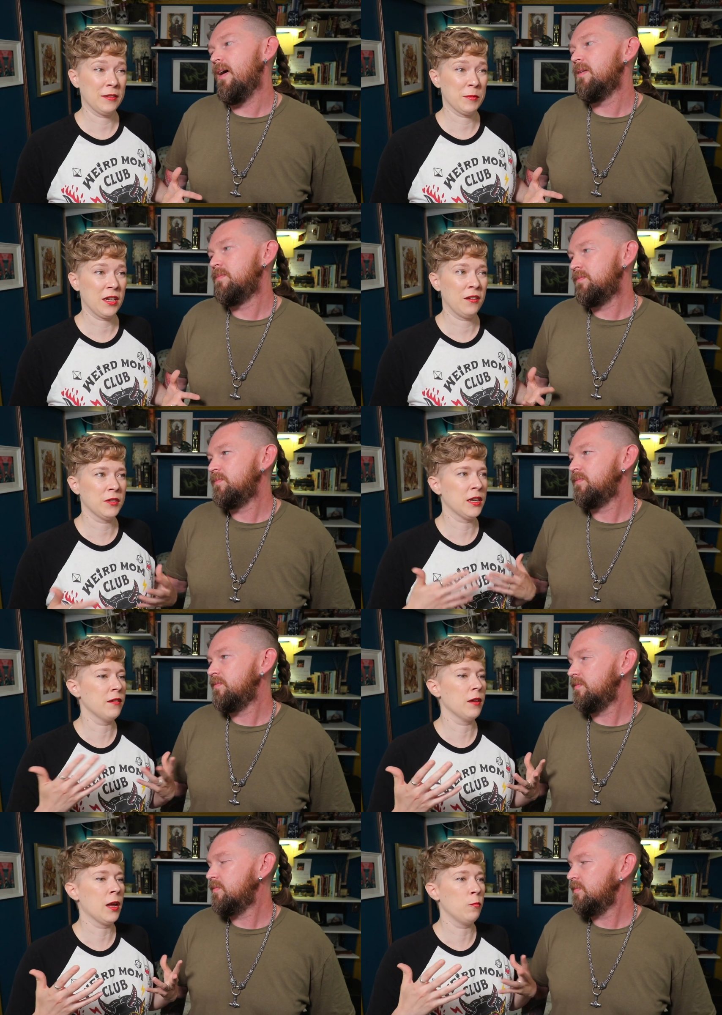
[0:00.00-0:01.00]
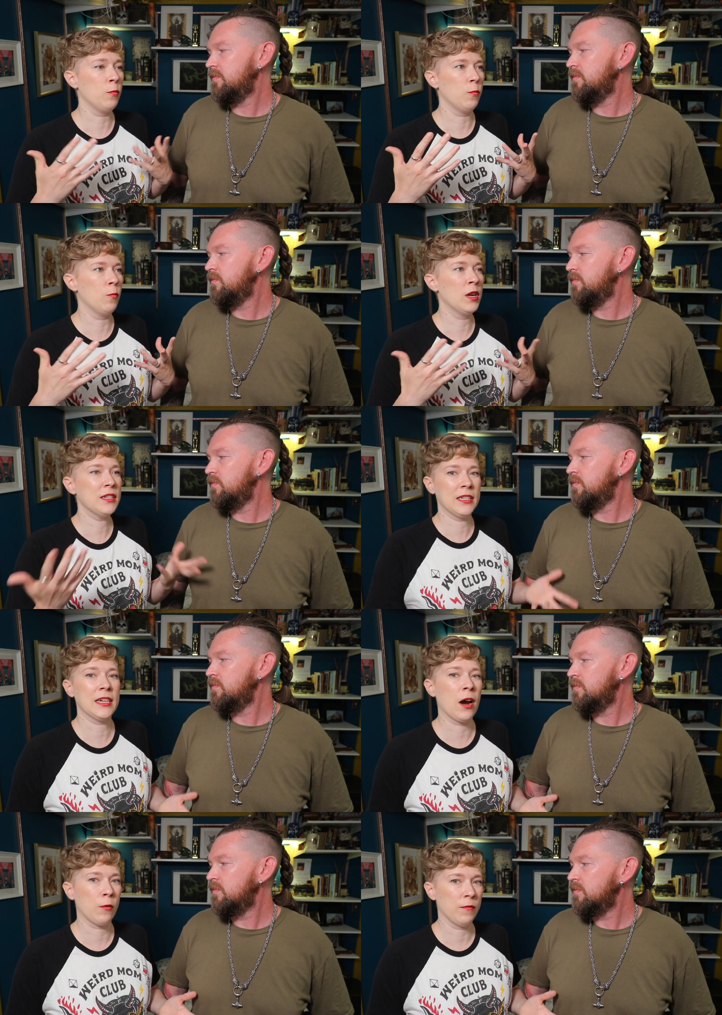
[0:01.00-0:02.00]
Speaker 1: themselves. And it, and once the
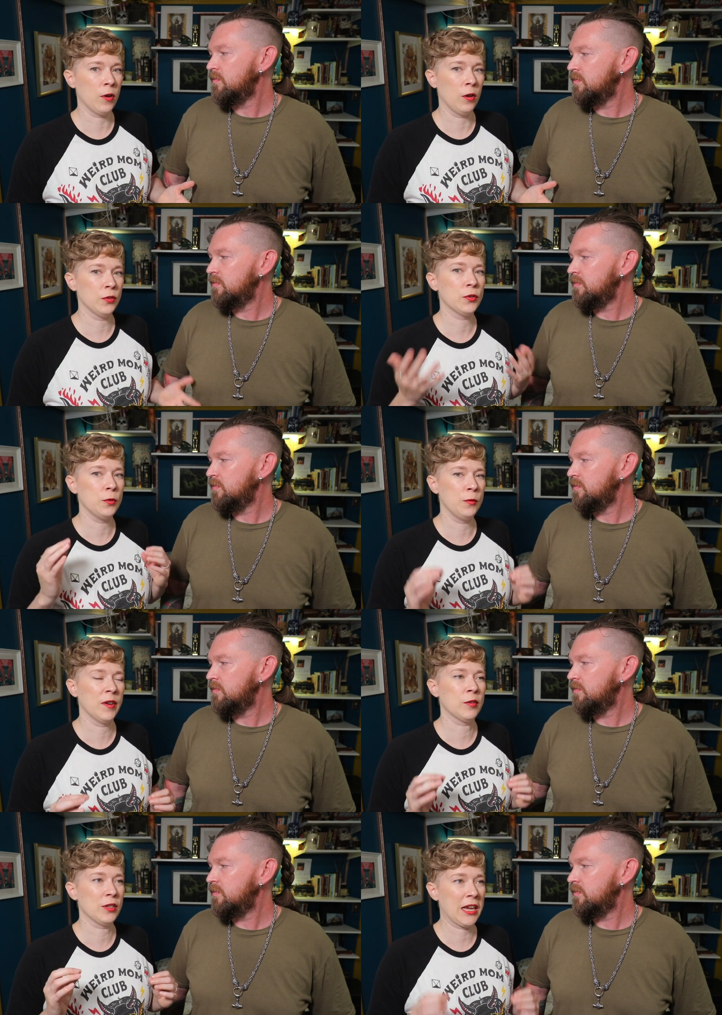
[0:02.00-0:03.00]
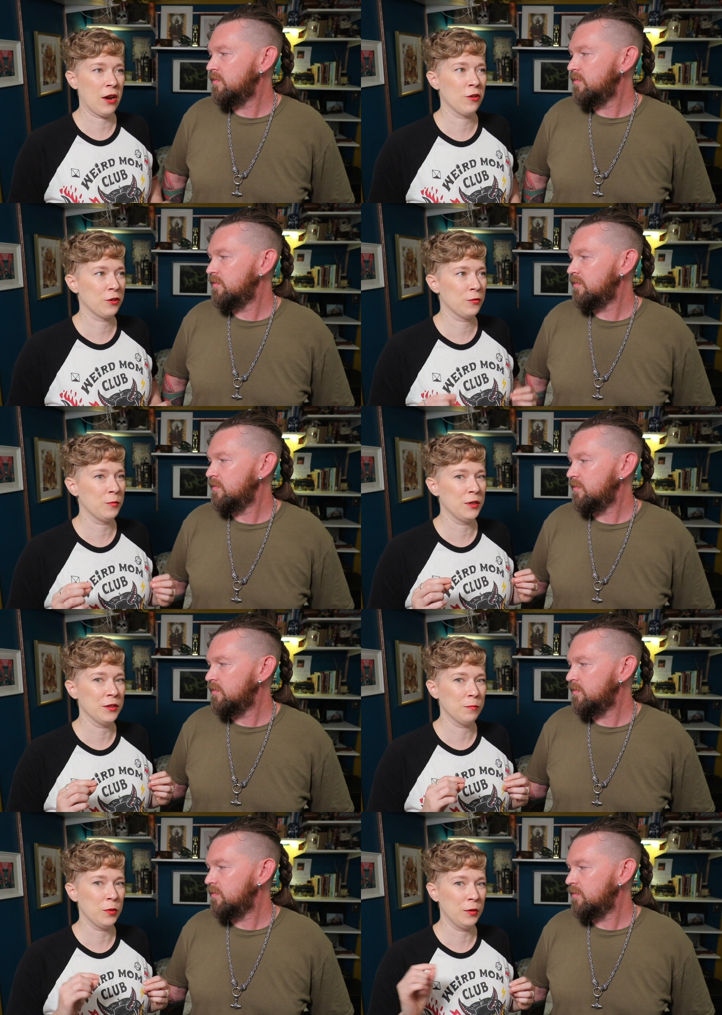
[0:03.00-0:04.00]
tower falls, whoever's character
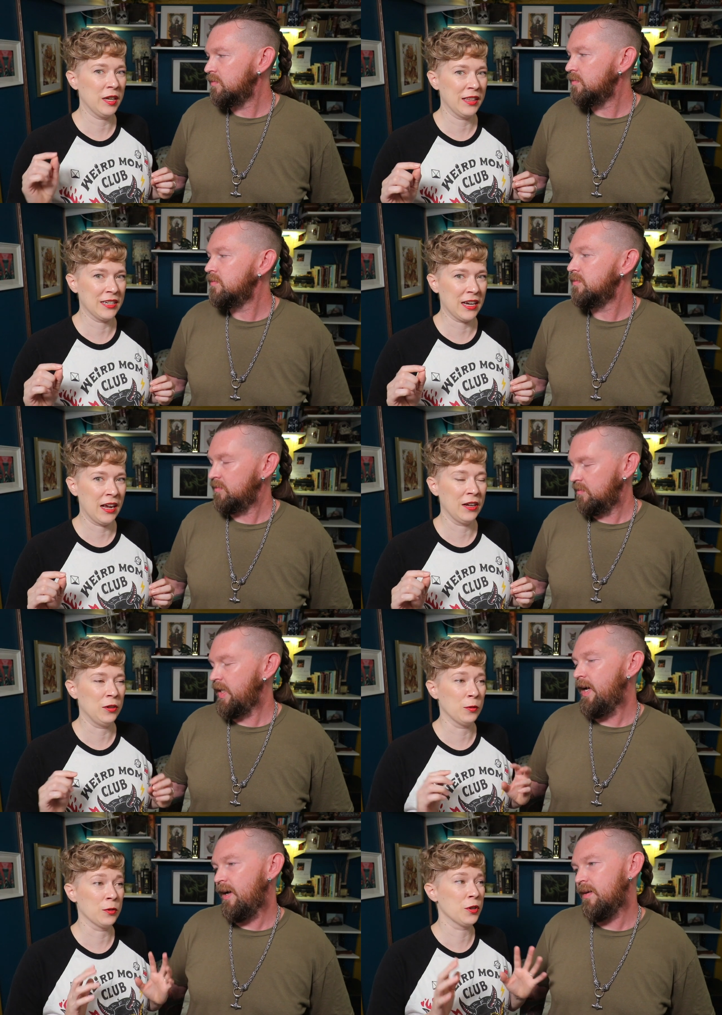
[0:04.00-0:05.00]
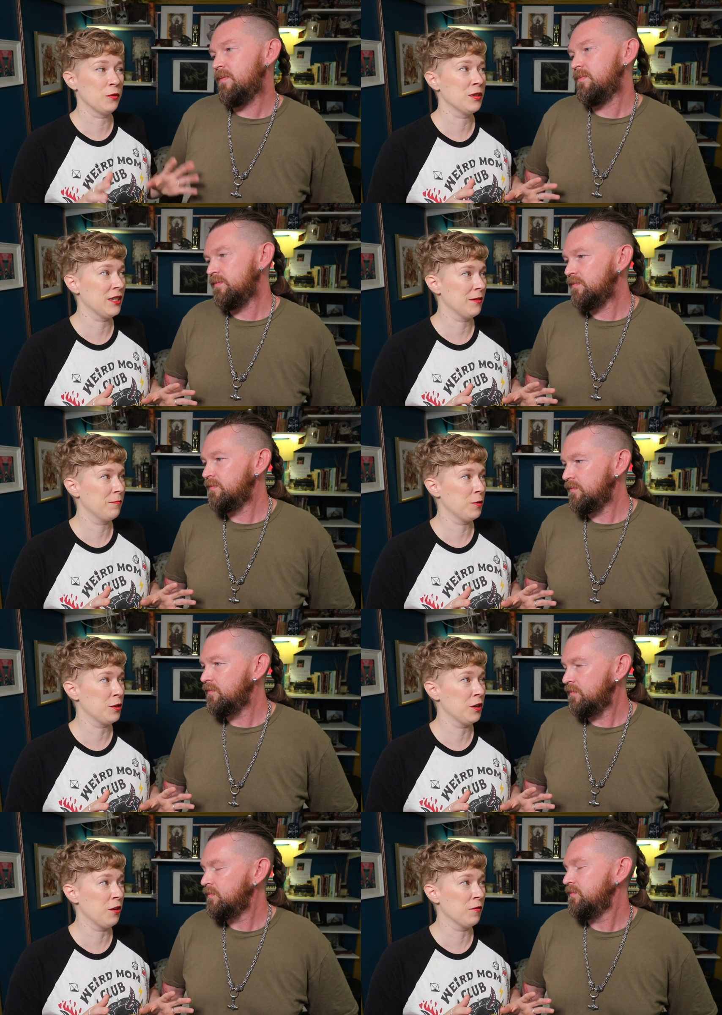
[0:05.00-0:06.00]
was pulling the tile yeah. or chose to
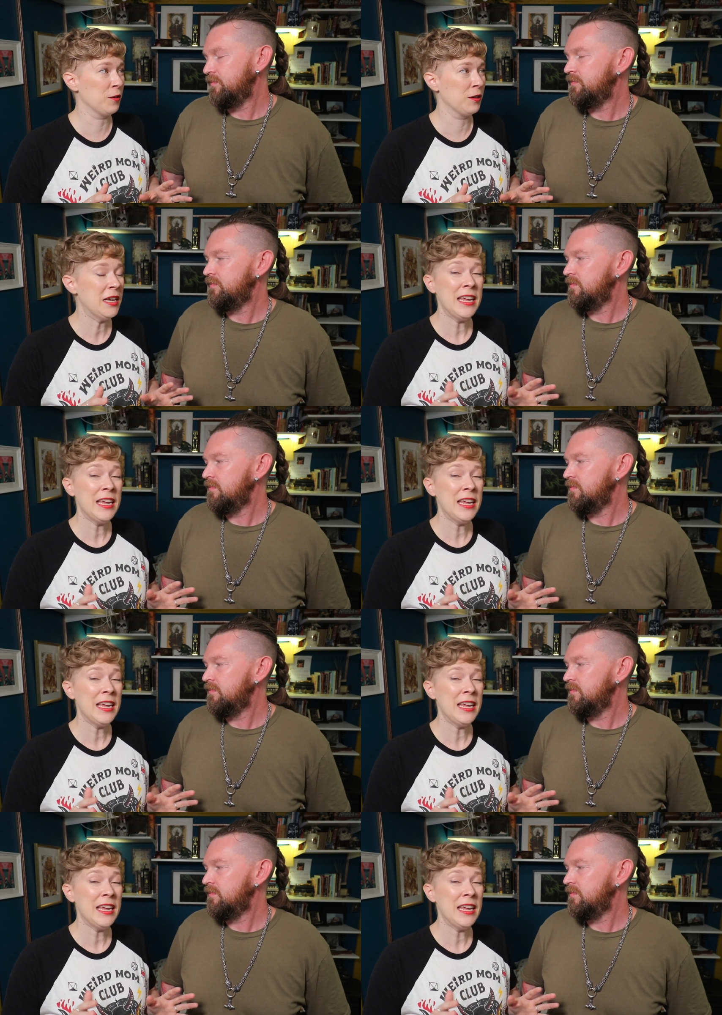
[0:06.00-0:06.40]
push it over,